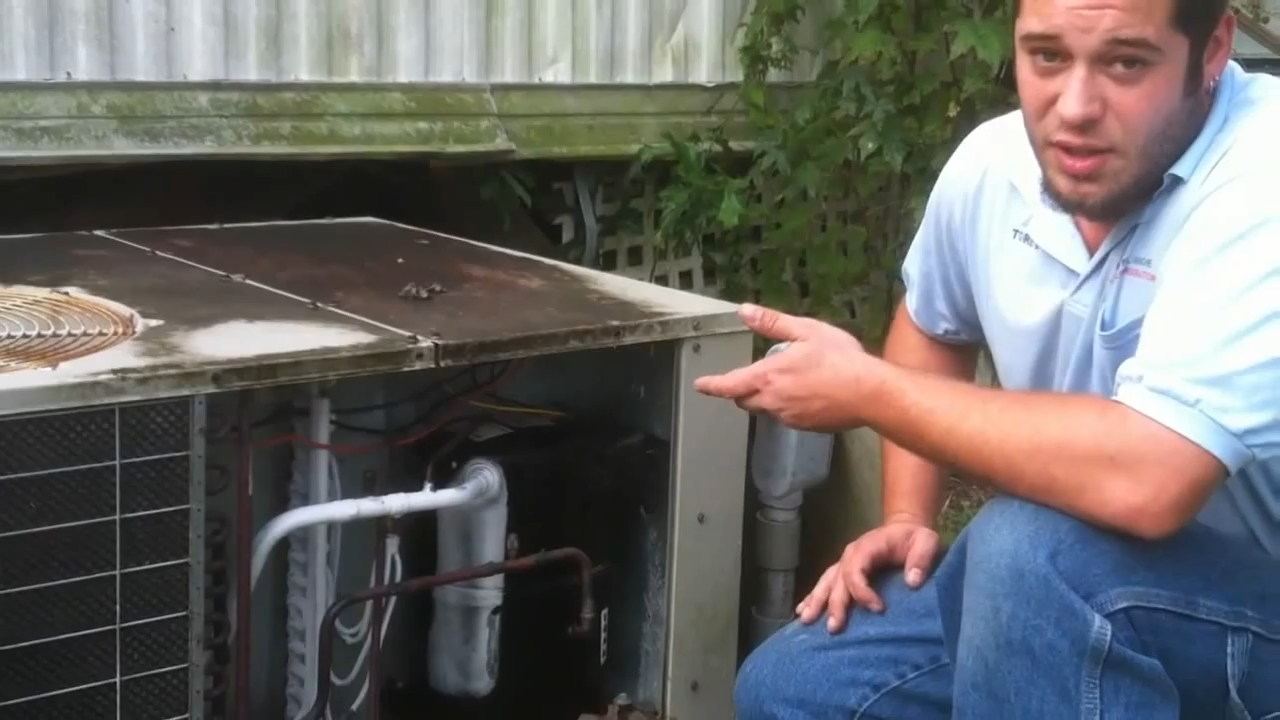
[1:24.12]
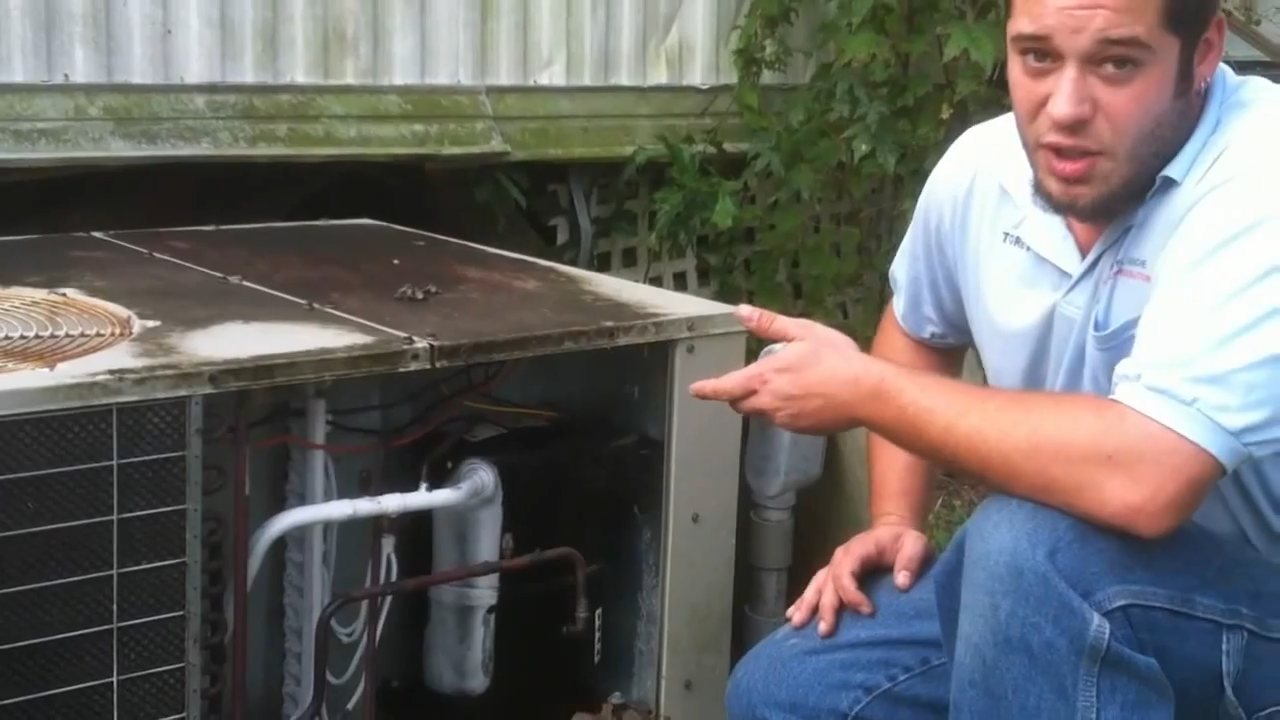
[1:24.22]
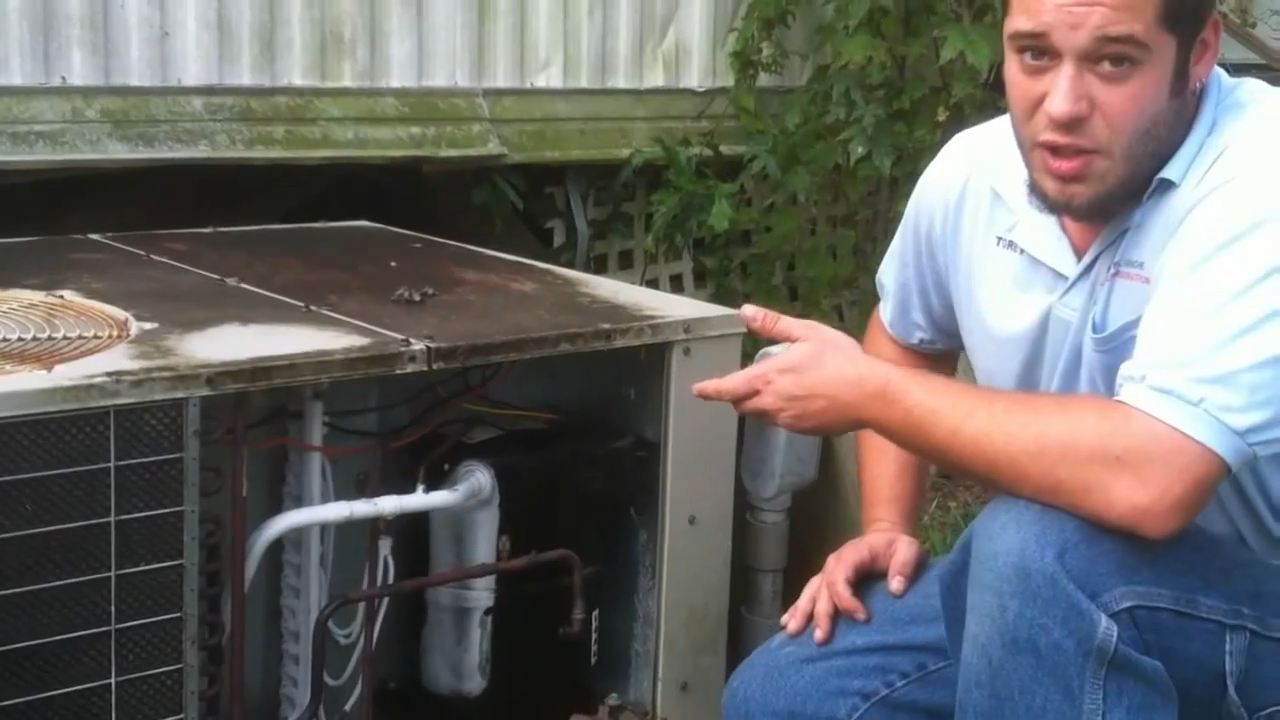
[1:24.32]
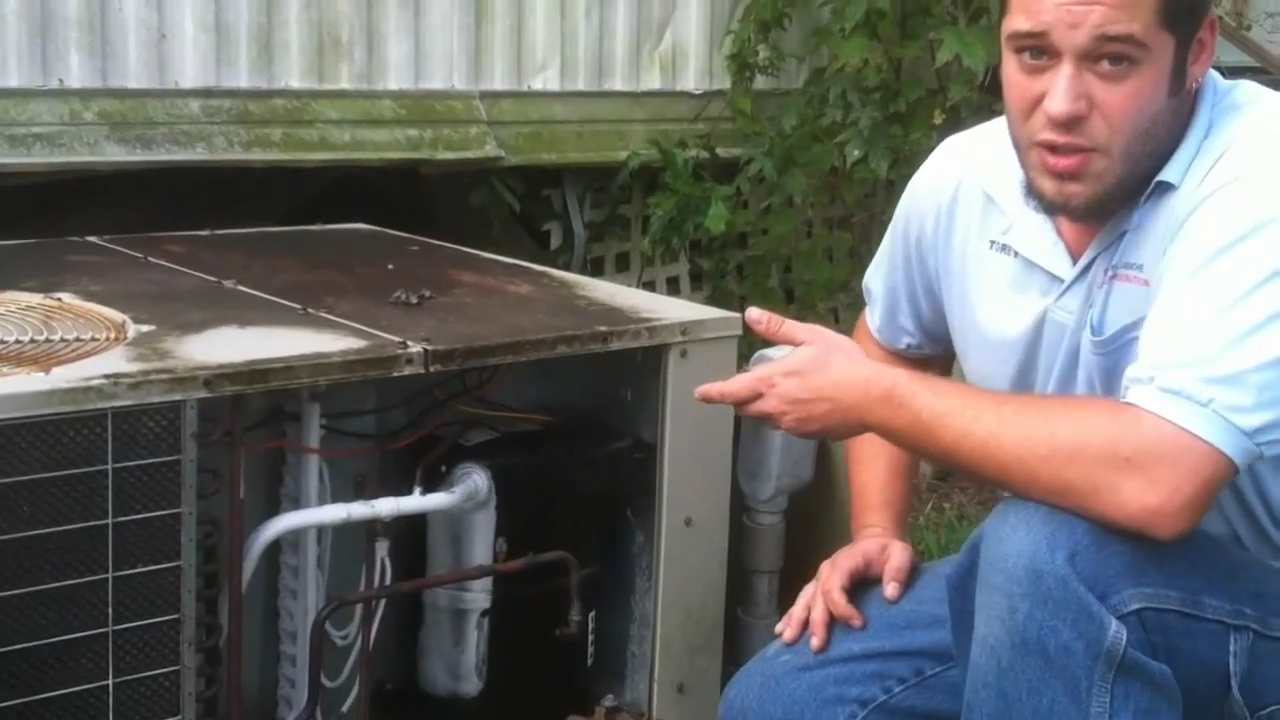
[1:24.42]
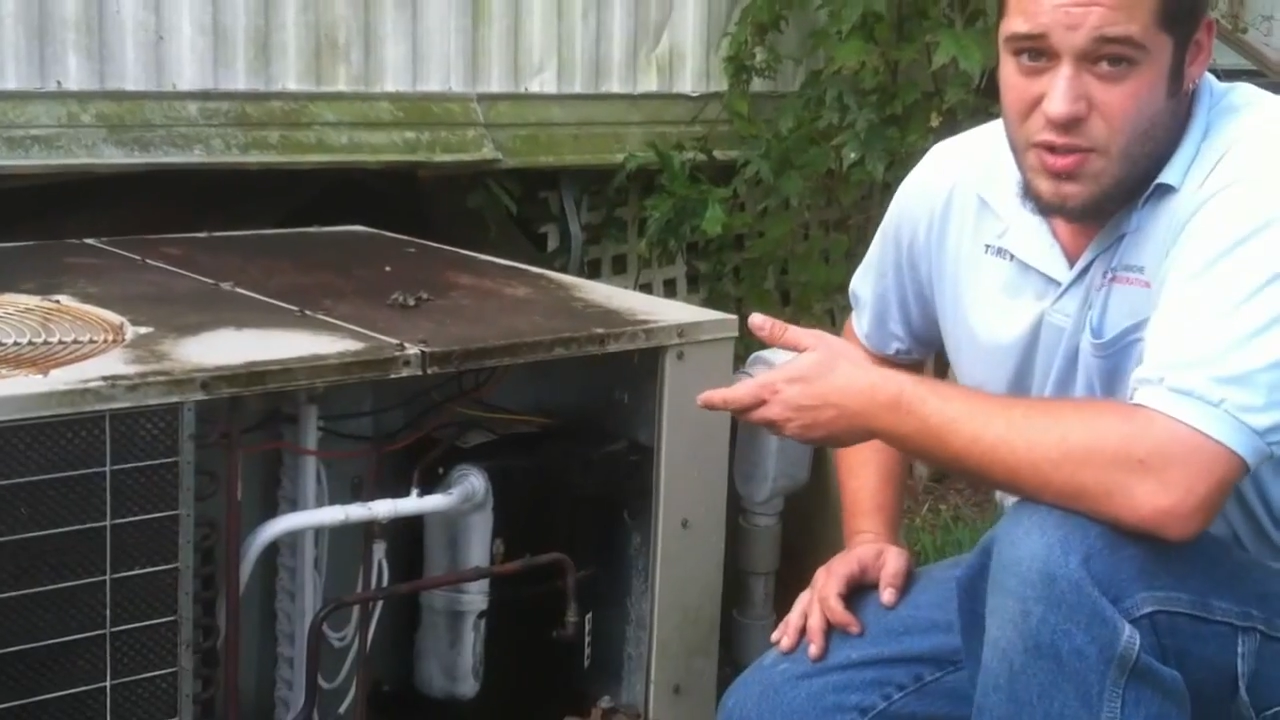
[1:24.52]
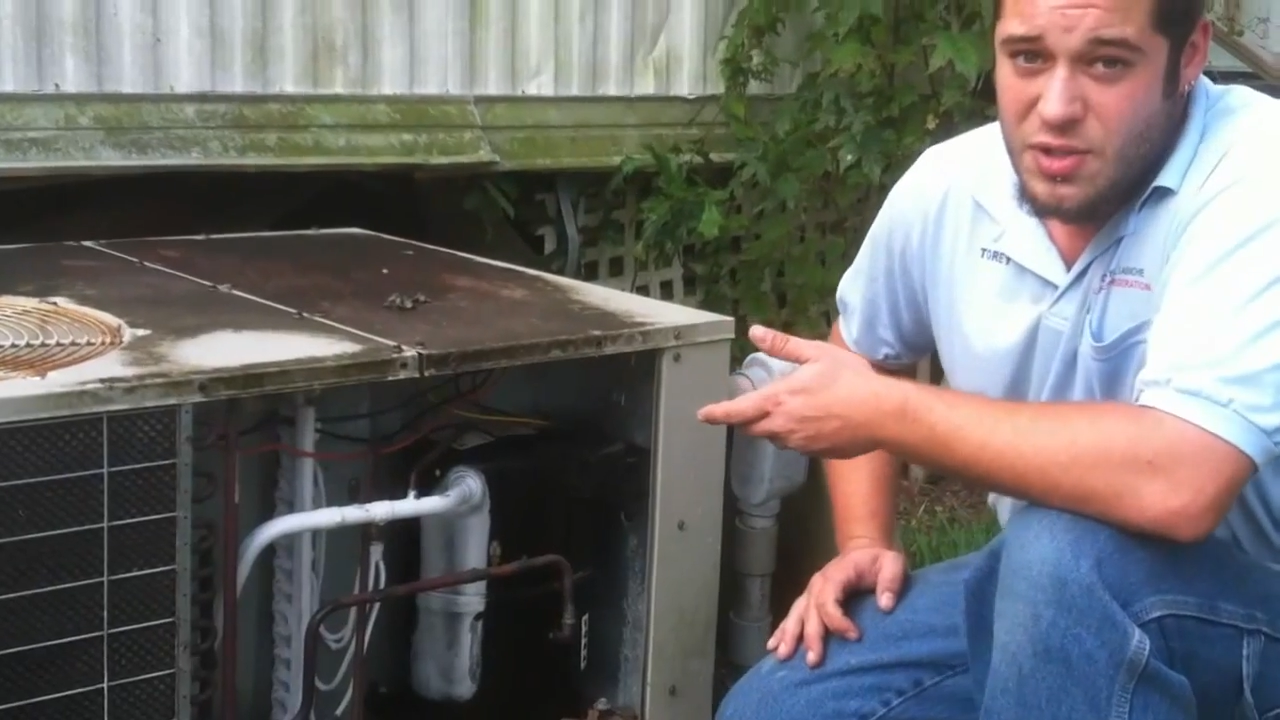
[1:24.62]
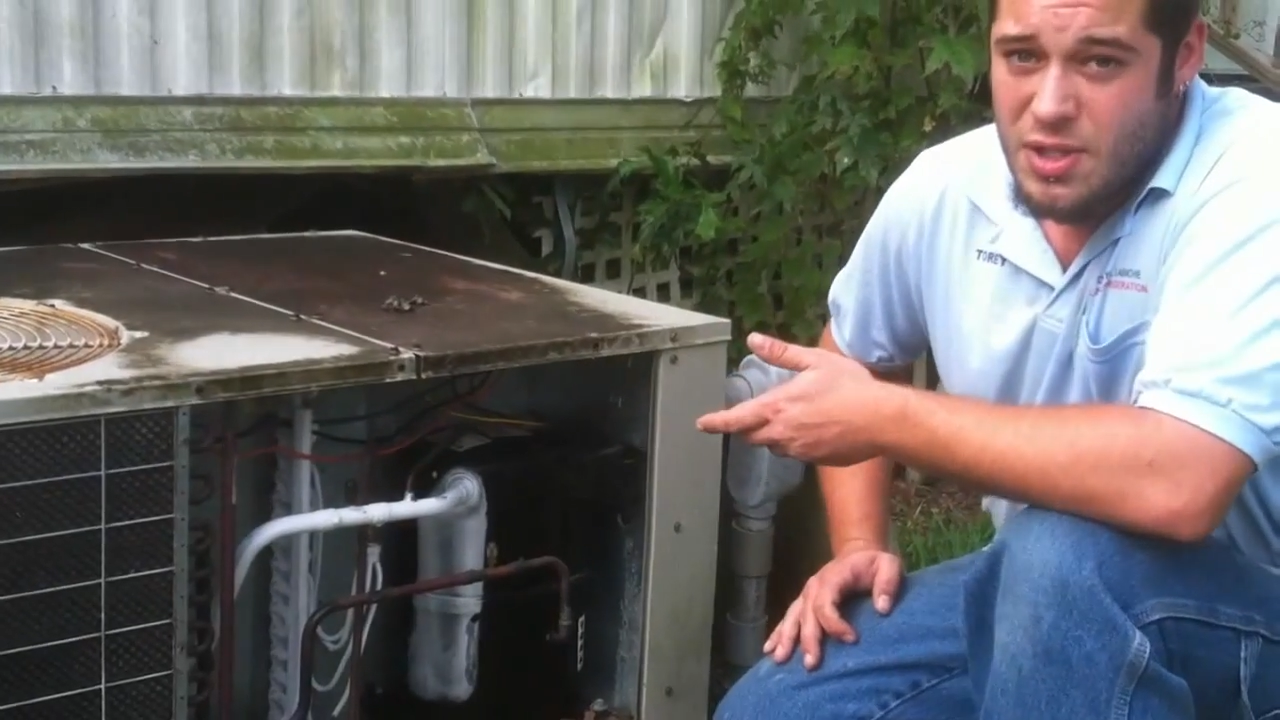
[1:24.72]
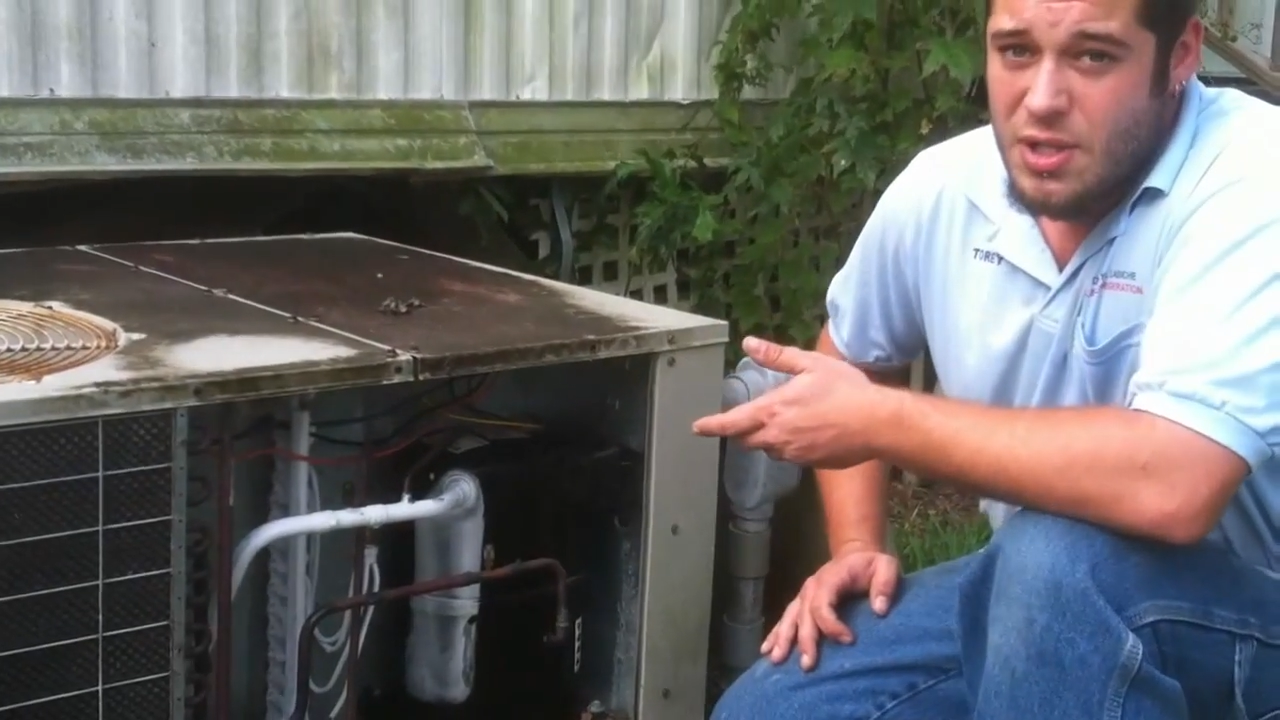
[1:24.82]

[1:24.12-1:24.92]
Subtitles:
occurs,